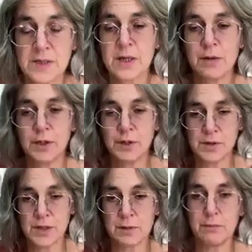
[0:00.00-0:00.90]
So
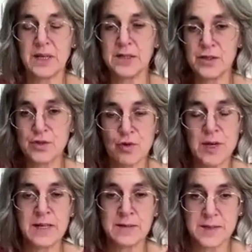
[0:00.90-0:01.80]
using big
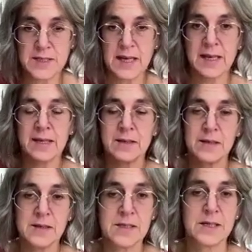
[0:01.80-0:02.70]
screens
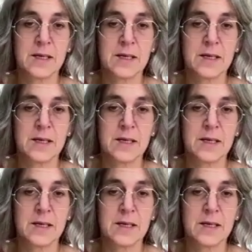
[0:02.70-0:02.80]
and